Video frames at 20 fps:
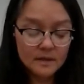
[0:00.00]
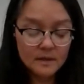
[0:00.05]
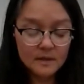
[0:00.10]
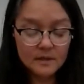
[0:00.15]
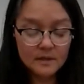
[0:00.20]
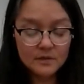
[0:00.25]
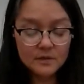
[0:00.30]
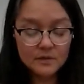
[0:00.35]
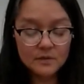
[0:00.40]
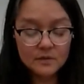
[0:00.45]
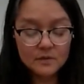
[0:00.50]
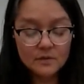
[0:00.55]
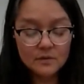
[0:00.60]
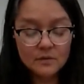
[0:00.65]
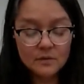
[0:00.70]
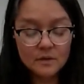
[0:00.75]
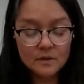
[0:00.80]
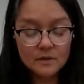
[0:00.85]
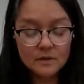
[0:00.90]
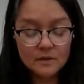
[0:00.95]
into
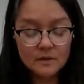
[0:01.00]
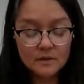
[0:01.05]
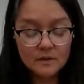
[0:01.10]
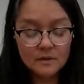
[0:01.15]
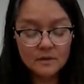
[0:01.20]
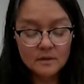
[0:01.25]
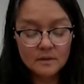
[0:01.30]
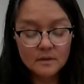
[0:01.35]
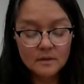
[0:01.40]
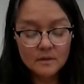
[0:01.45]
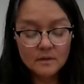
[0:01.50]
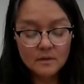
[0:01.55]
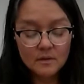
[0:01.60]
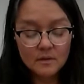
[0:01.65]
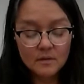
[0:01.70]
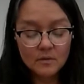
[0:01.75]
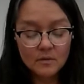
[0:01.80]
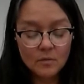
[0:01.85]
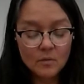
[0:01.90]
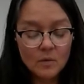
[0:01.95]

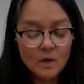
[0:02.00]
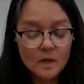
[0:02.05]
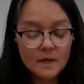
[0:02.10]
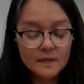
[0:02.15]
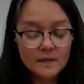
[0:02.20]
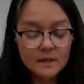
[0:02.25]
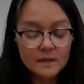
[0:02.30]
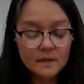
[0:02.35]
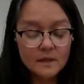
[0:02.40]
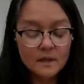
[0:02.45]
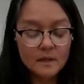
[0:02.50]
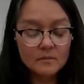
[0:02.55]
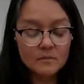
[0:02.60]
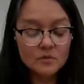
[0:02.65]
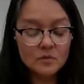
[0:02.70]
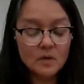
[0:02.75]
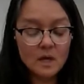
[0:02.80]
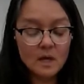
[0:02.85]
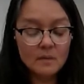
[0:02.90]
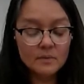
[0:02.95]
one
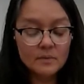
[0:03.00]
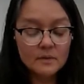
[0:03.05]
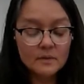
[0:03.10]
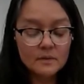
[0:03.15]
gumdrop.